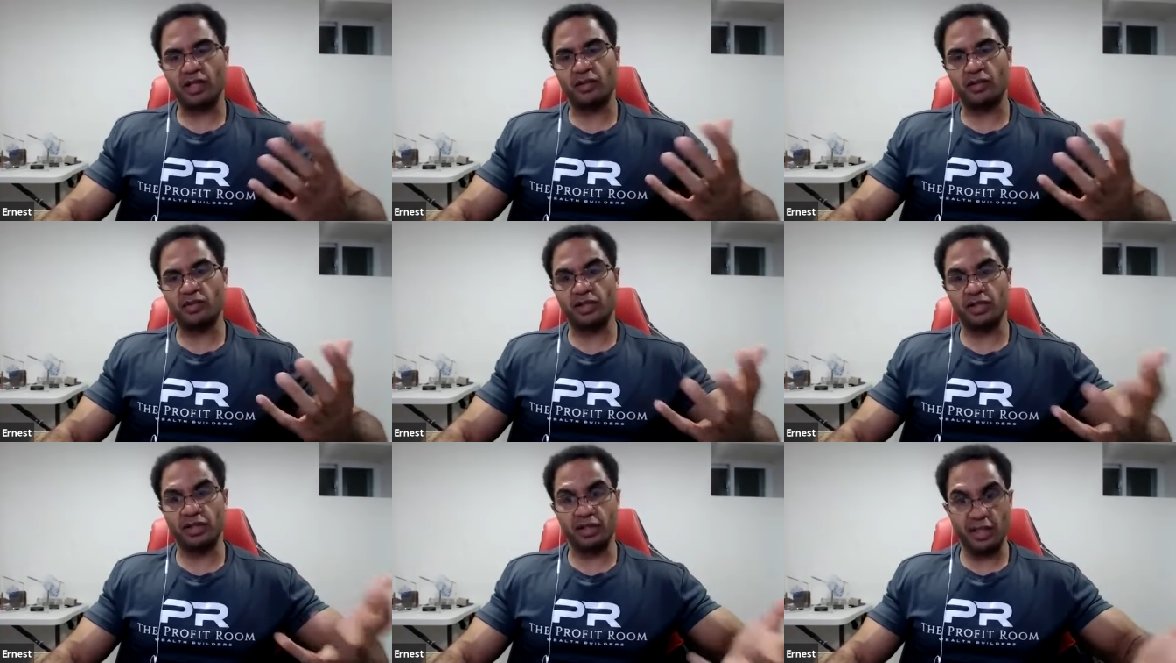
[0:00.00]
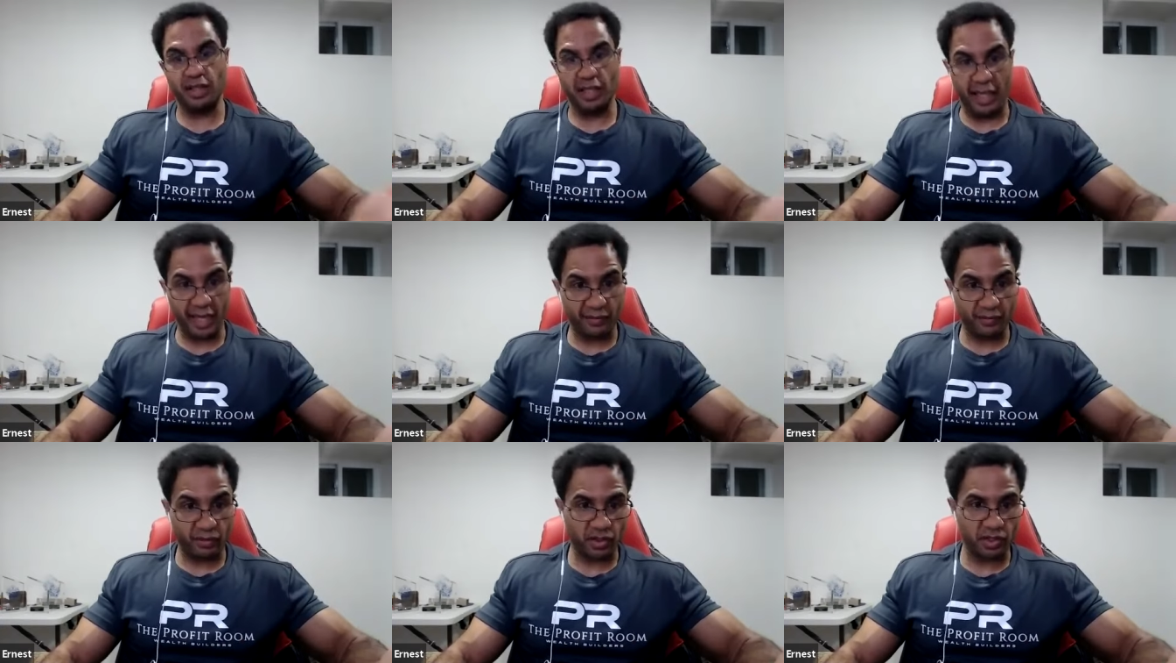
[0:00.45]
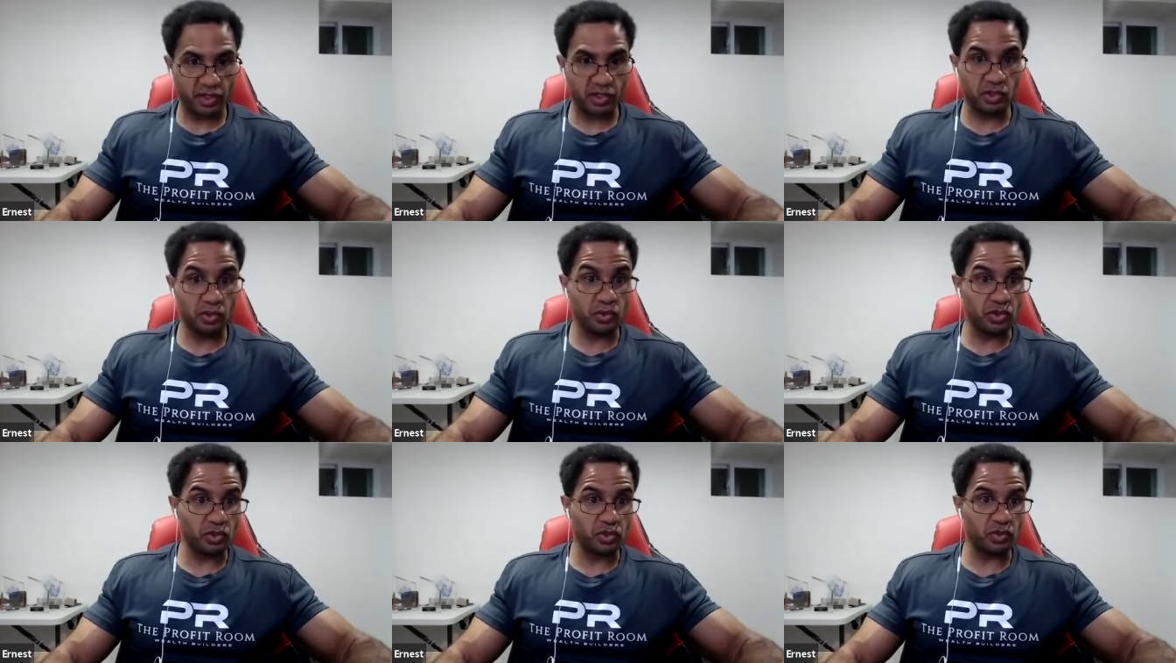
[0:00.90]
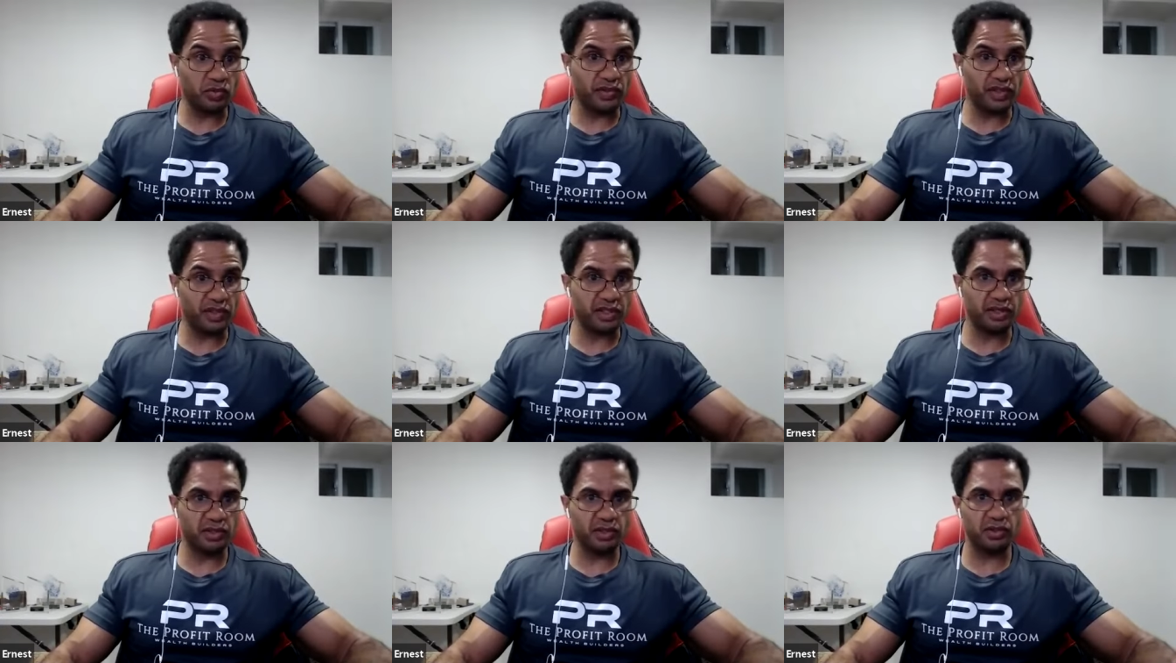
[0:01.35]
That's why we have all the
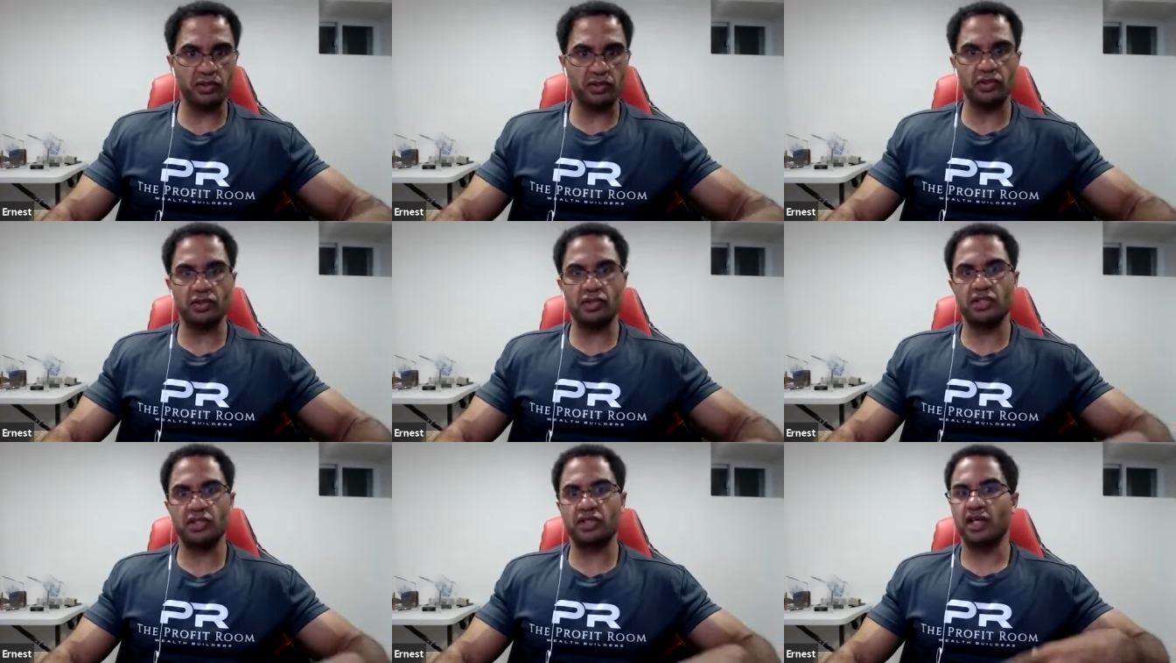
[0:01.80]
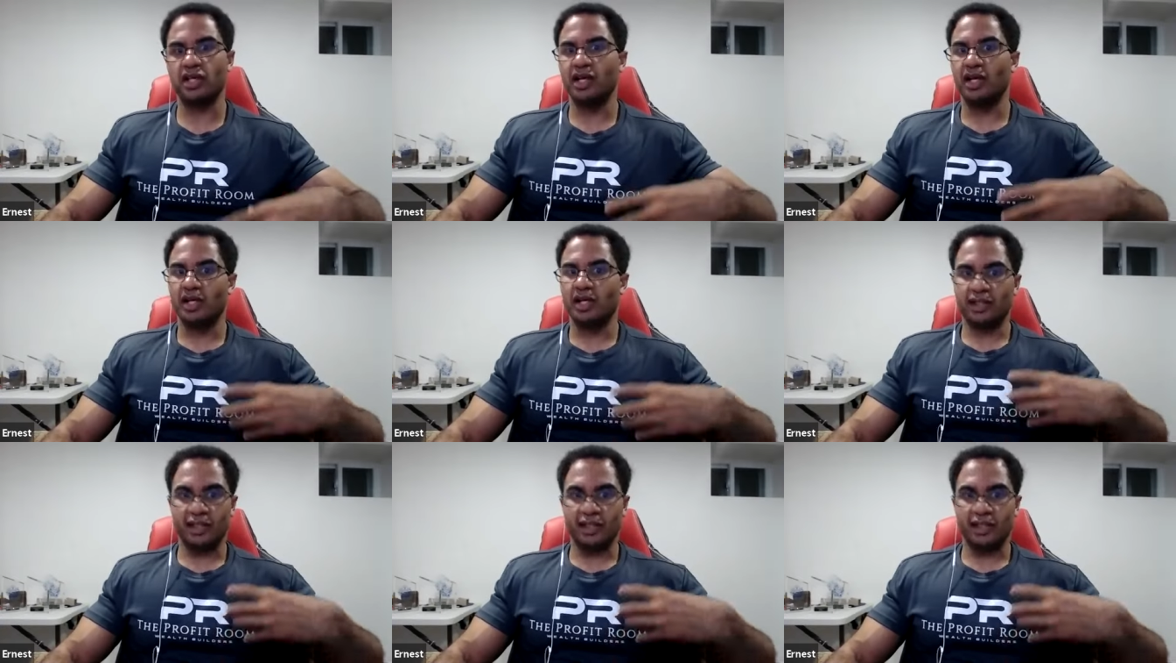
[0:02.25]
YouTube videos.